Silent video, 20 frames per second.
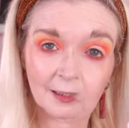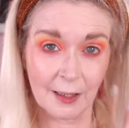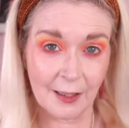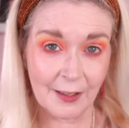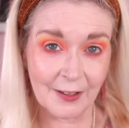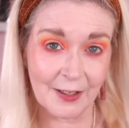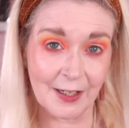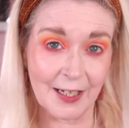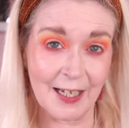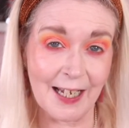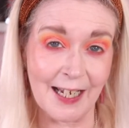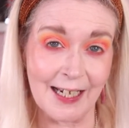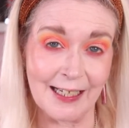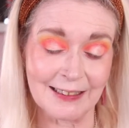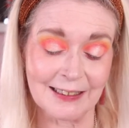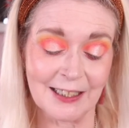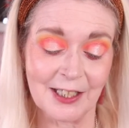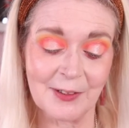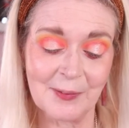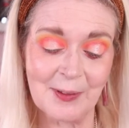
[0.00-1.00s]
Okay,
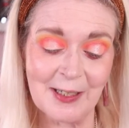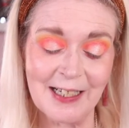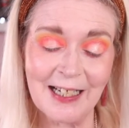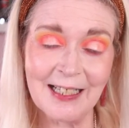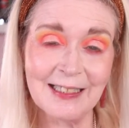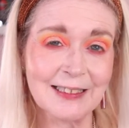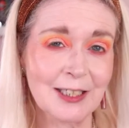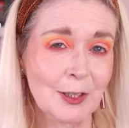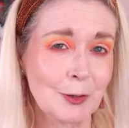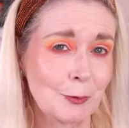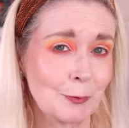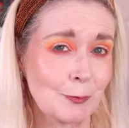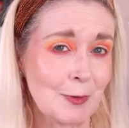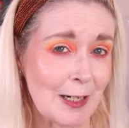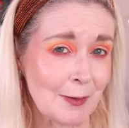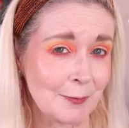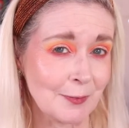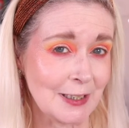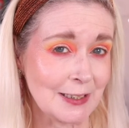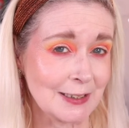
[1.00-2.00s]
so we need to
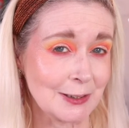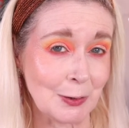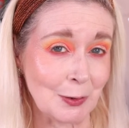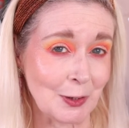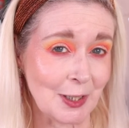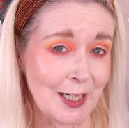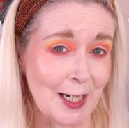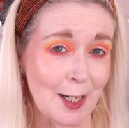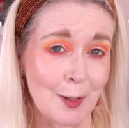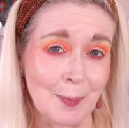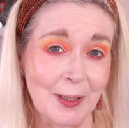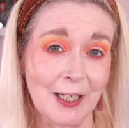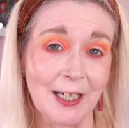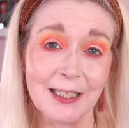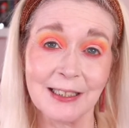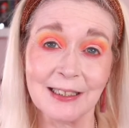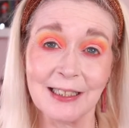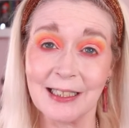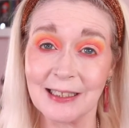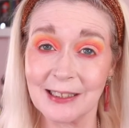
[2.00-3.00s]
ground this look now
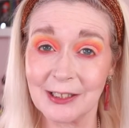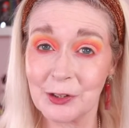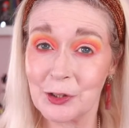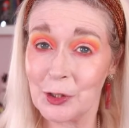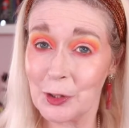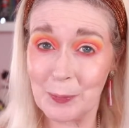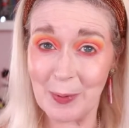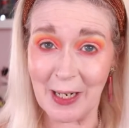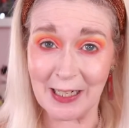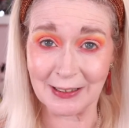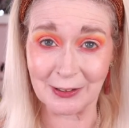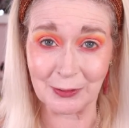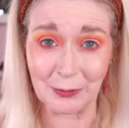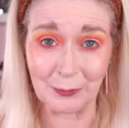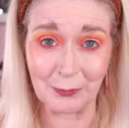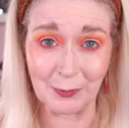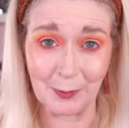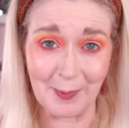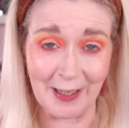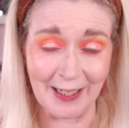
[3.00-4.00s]
because it's too pastel
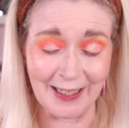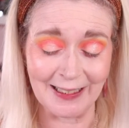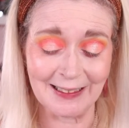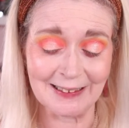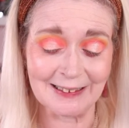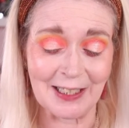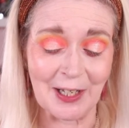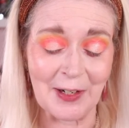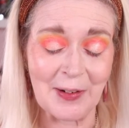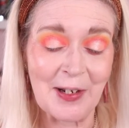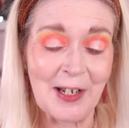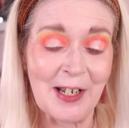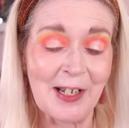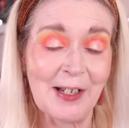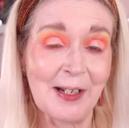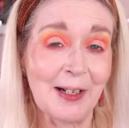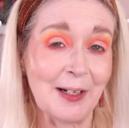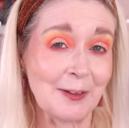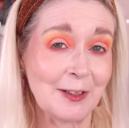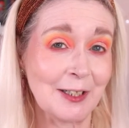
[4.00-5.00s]
for me. So
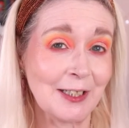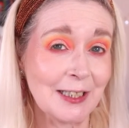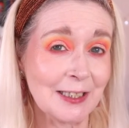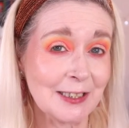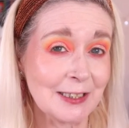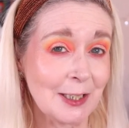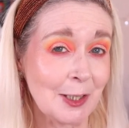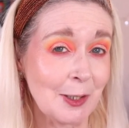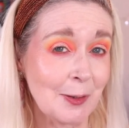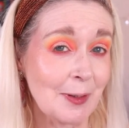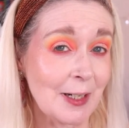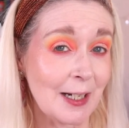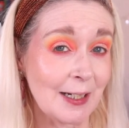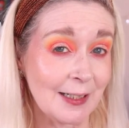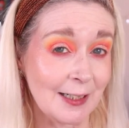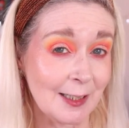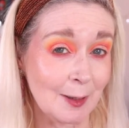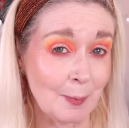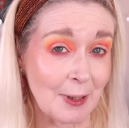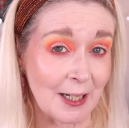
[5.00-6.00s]
I'm going to do a
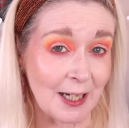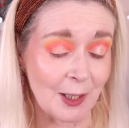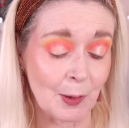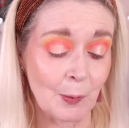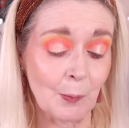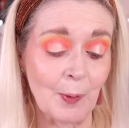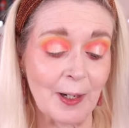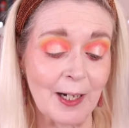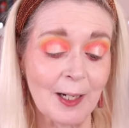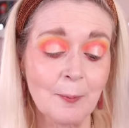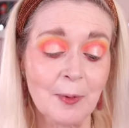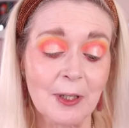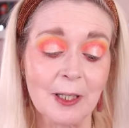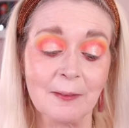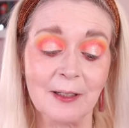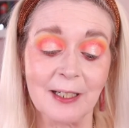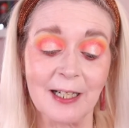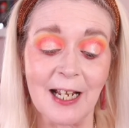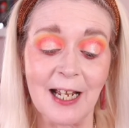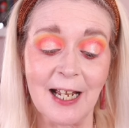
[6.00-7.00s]
little black wing, but I'm
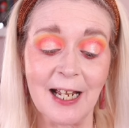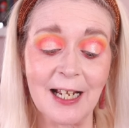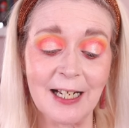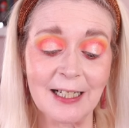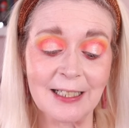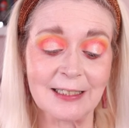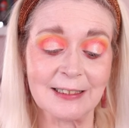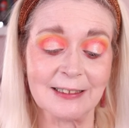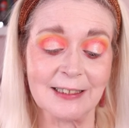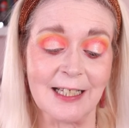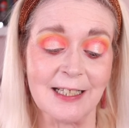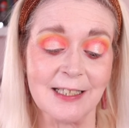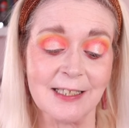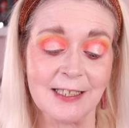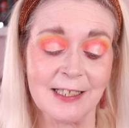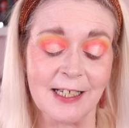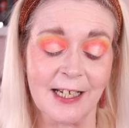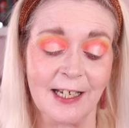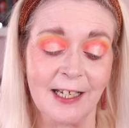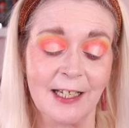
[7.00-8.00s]
going to
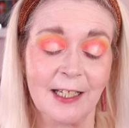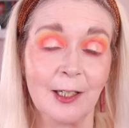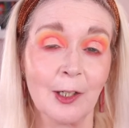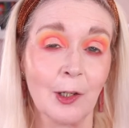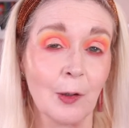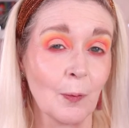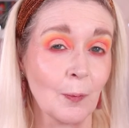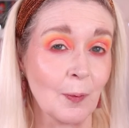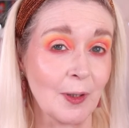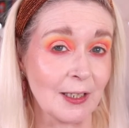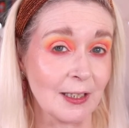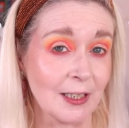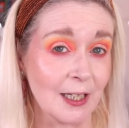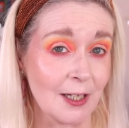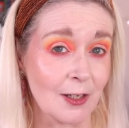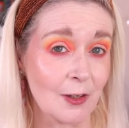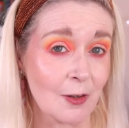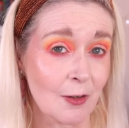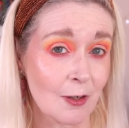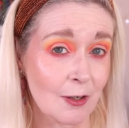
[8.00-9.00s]
accent it with
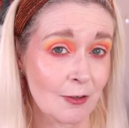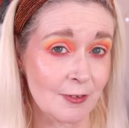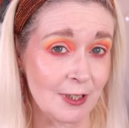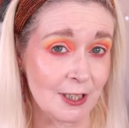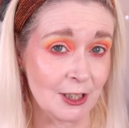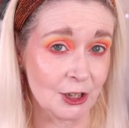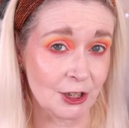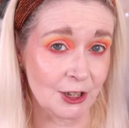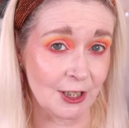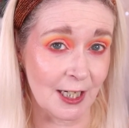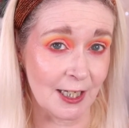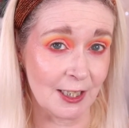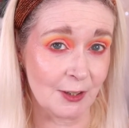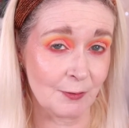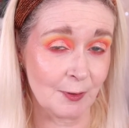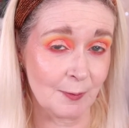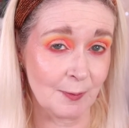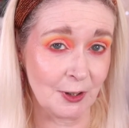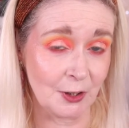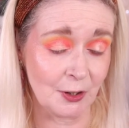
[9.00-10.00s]
the orange shade
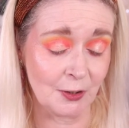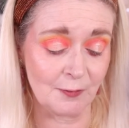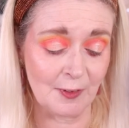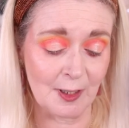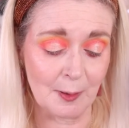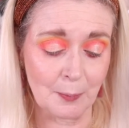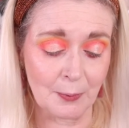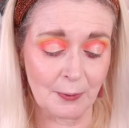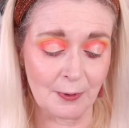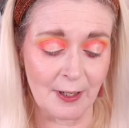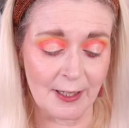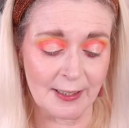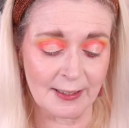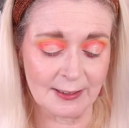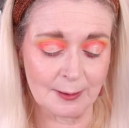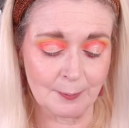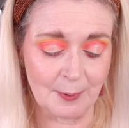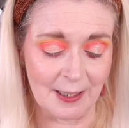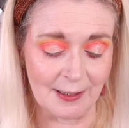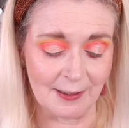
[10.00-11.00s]
from the UV
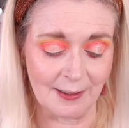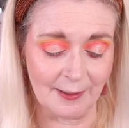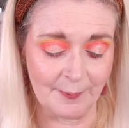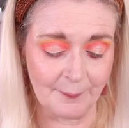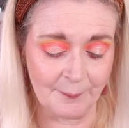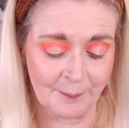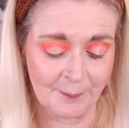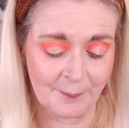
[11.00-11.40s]
Brights palette,